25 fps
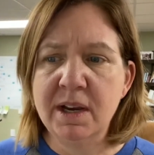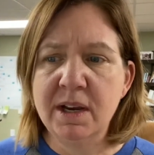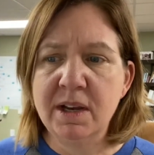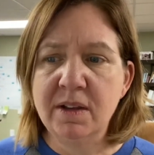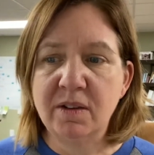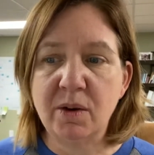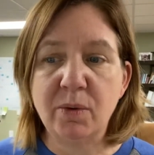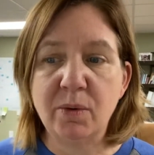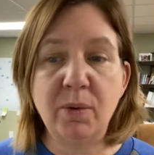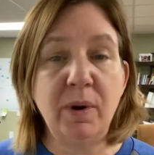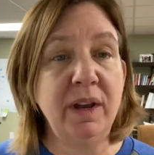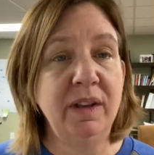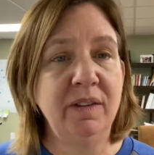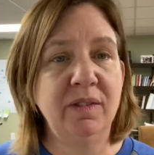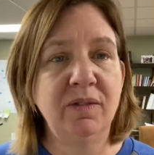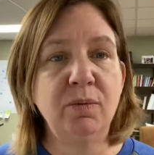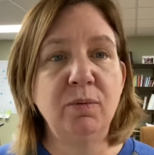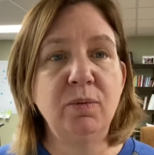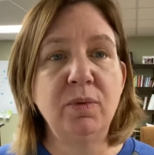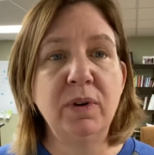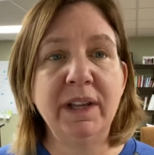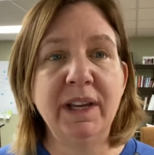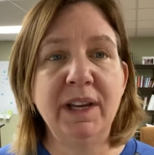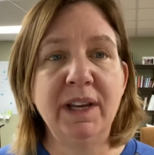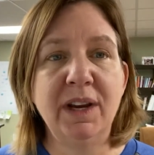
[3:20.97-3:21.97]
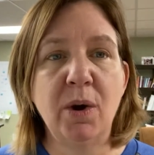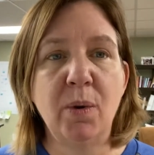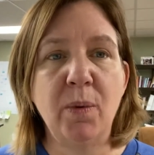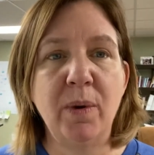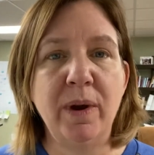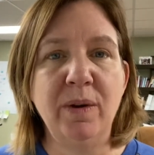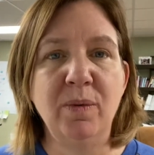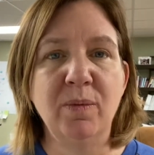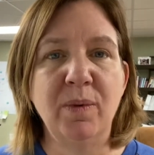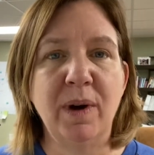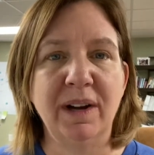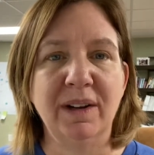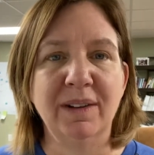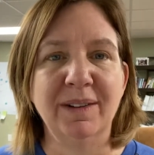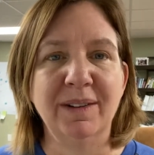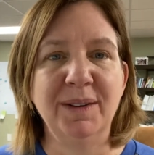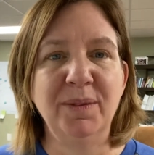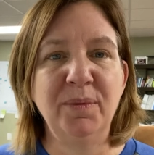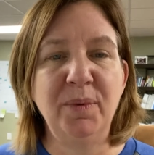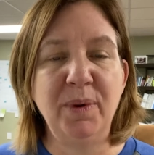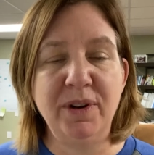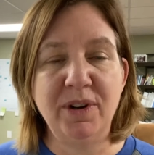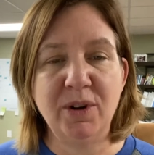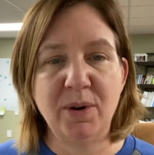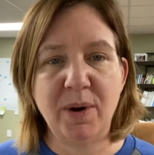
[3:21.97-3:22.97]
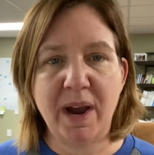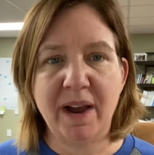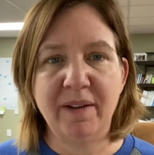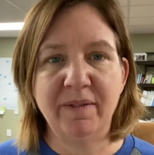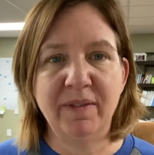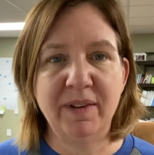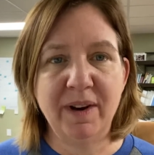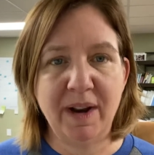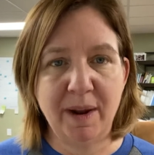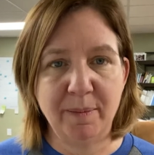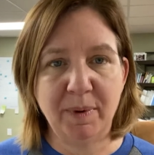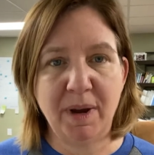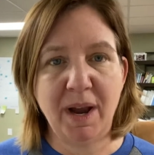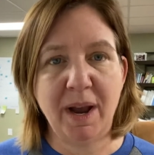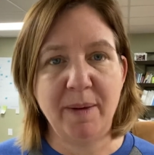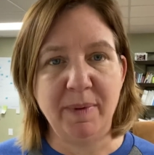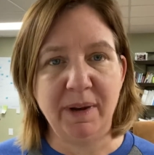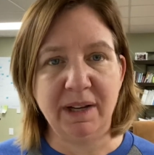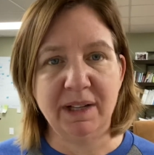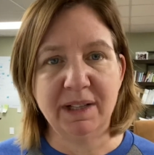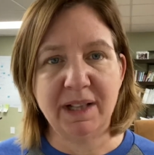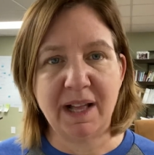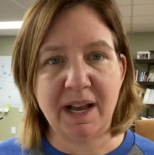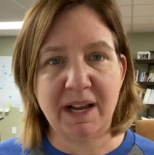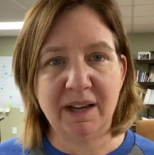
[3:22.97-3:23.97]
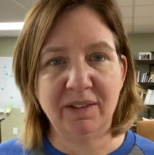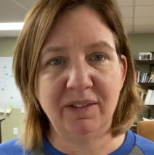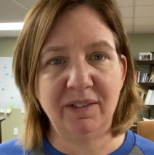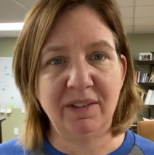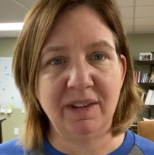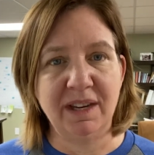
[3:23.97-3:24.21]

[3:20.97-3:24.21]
So it's really going well. We do have an upcoming class